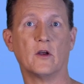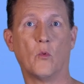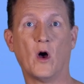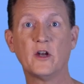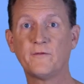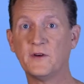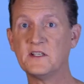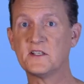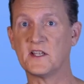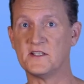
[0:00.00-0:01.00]
Water
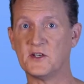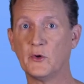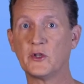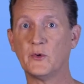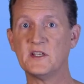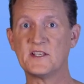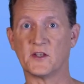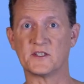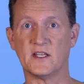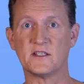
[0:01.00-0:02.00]
freezes at 0 degrees
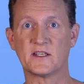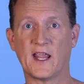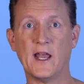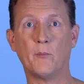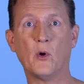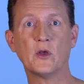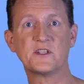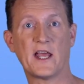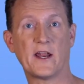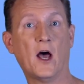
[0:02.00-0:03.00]
Celsius and it
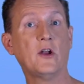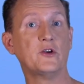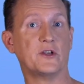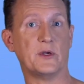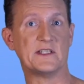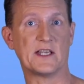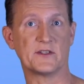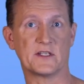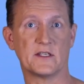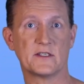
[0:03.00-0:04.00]
boils at 100 degrees
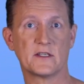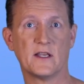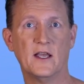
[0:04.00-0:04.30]
Celsius.